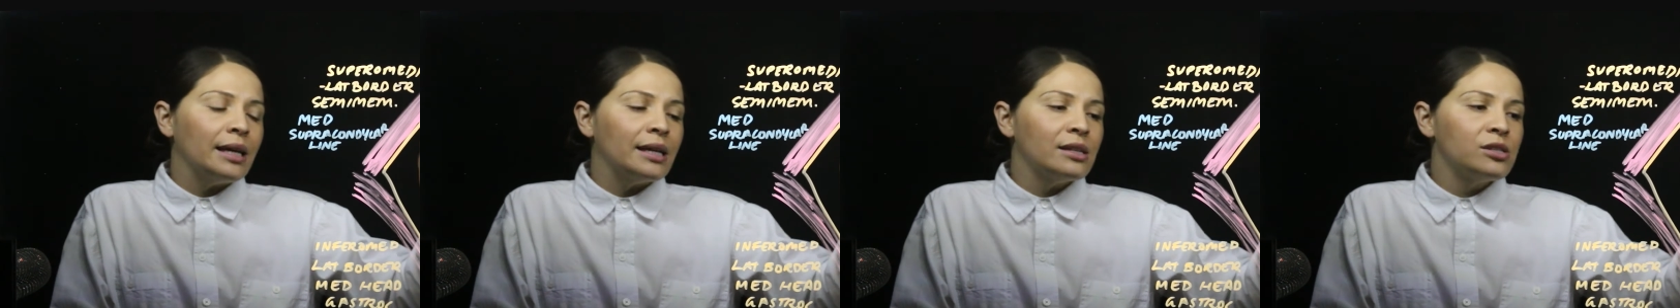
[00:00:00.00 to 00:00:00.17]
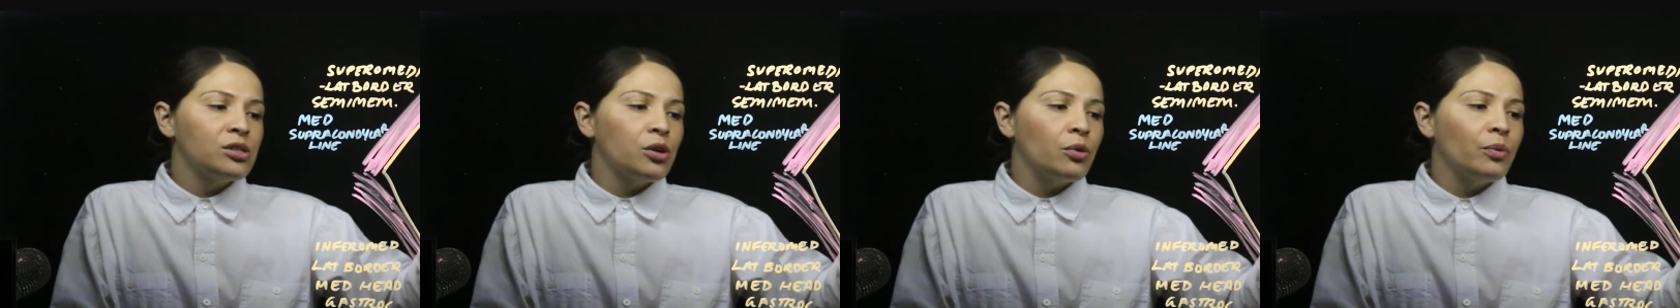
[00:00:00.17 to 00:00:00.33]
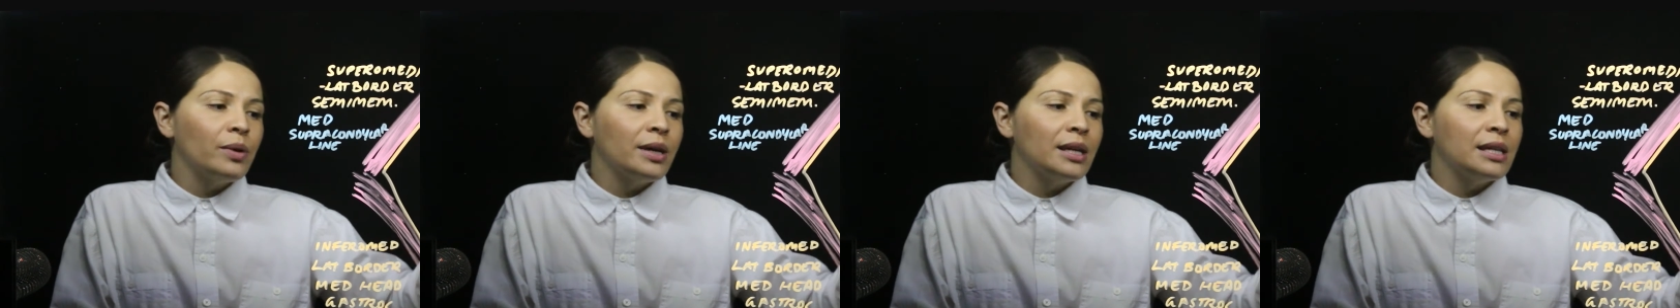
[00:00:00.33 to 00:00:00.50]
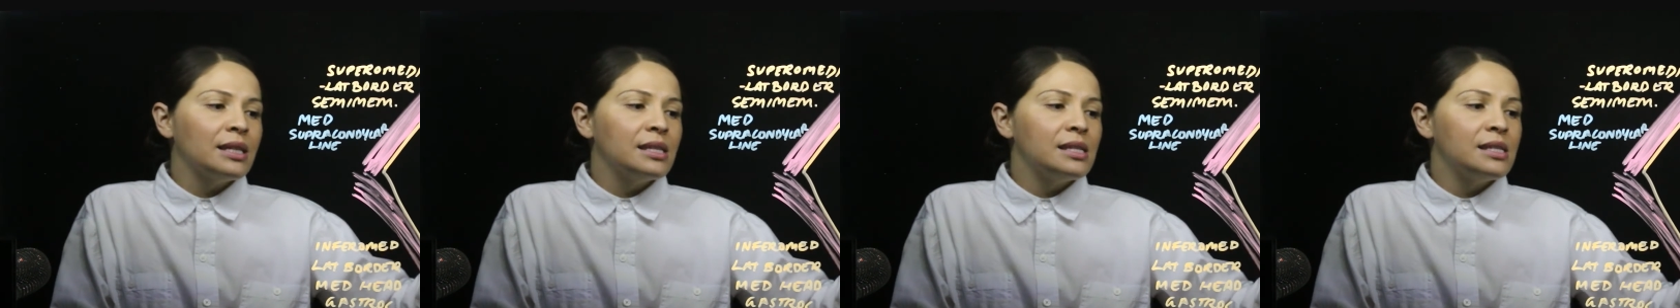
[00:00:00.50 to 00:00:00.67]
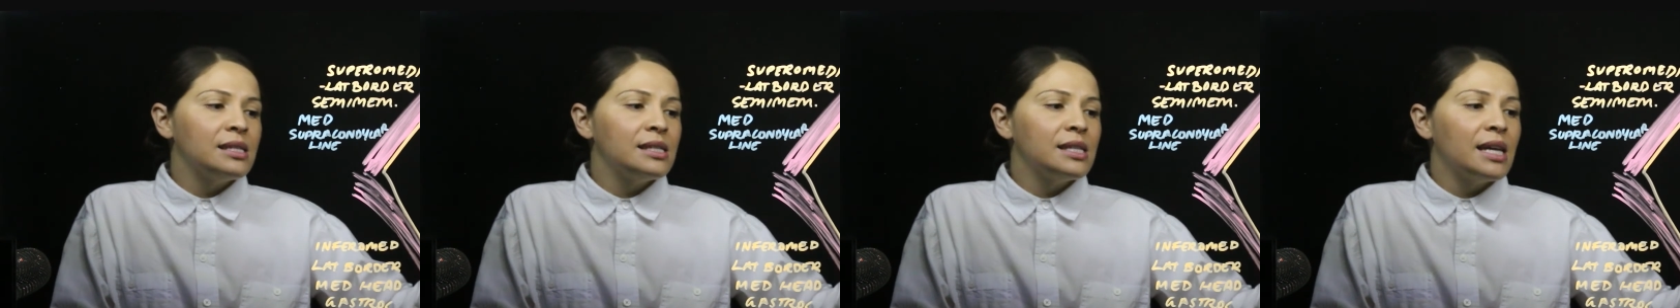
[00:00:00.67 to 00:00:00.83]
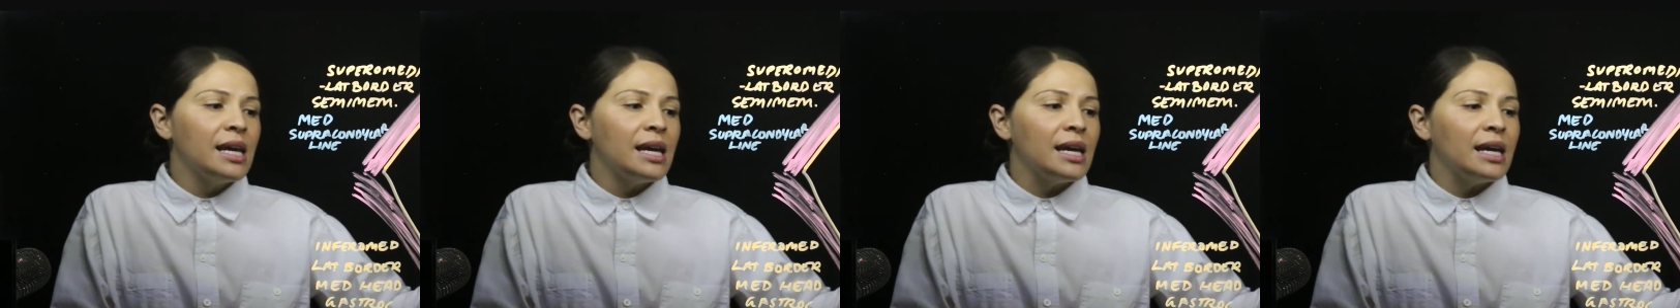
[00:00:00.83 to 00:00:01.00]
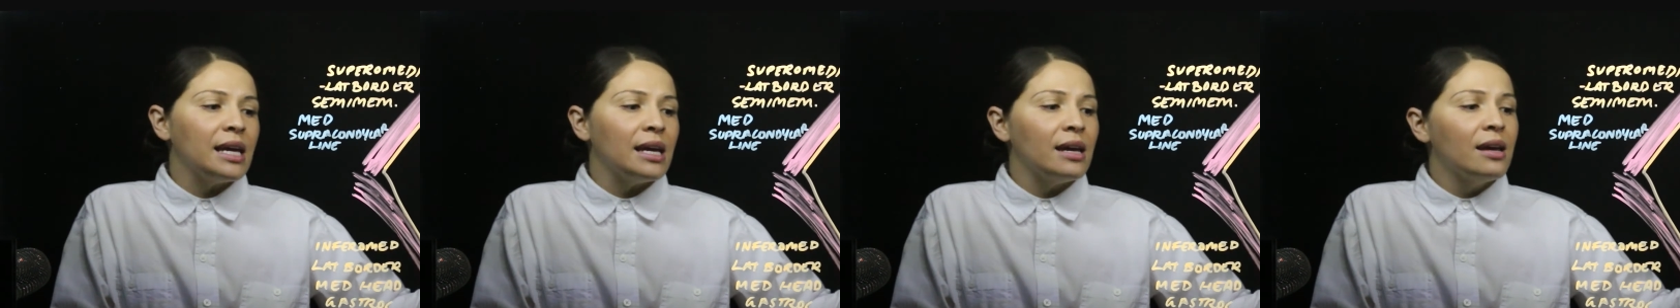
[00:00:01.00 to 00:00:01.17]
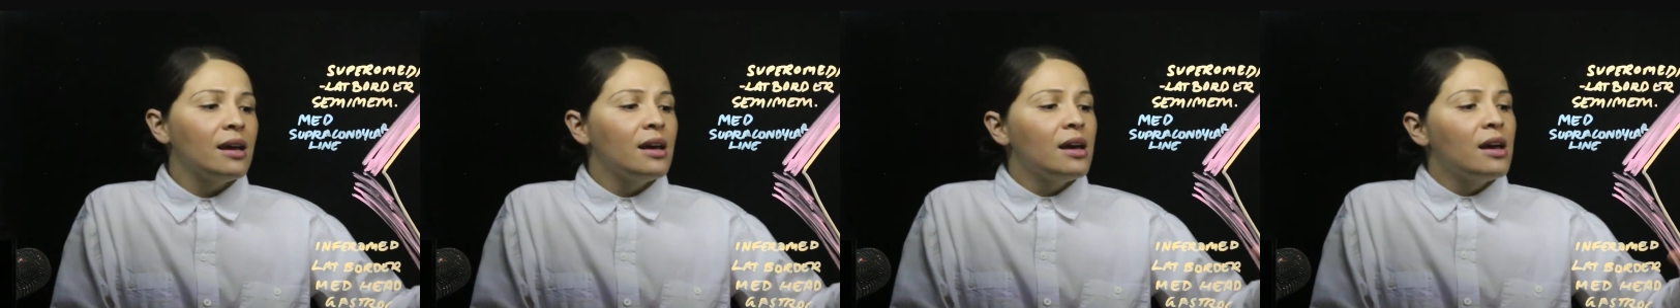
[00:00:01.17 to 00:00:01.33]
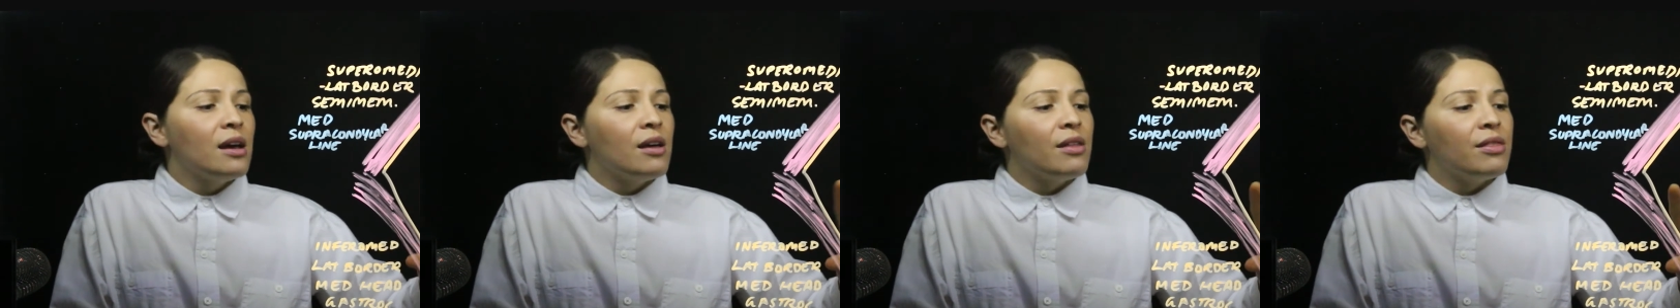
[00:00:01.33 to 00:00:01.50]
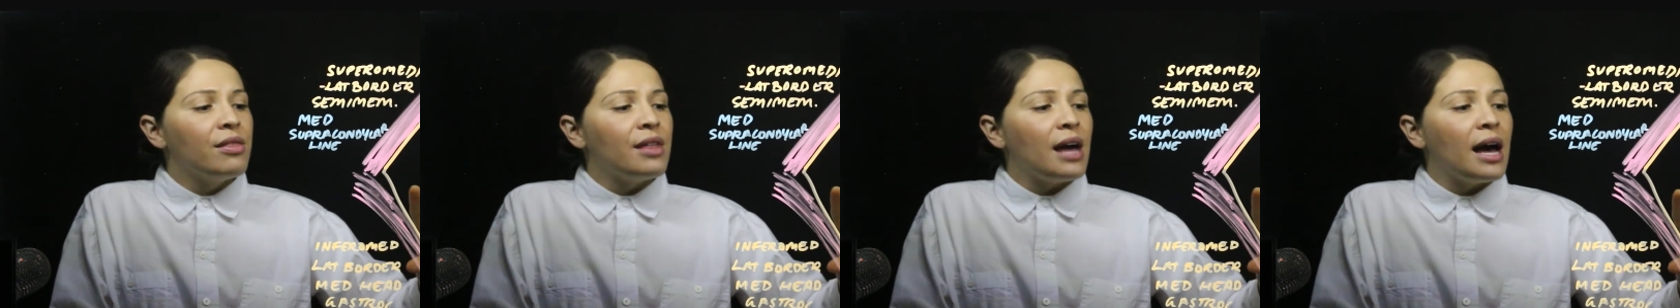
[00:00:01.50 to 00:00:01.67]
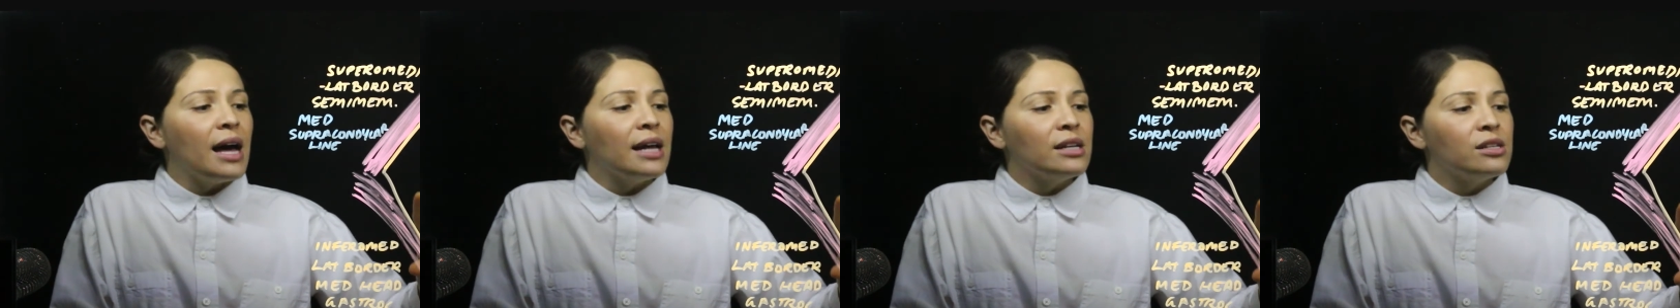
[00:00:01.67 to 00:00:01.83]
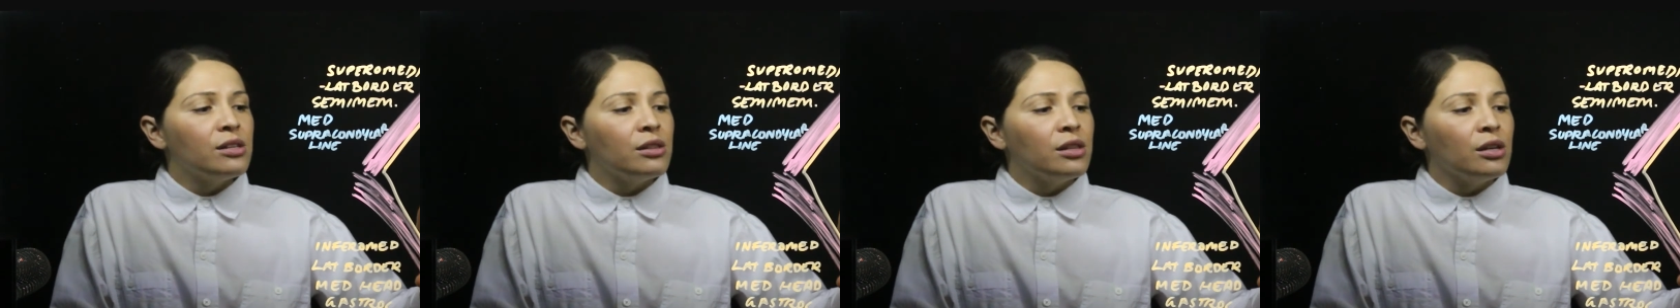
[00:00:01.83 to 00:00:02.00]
And so we can see that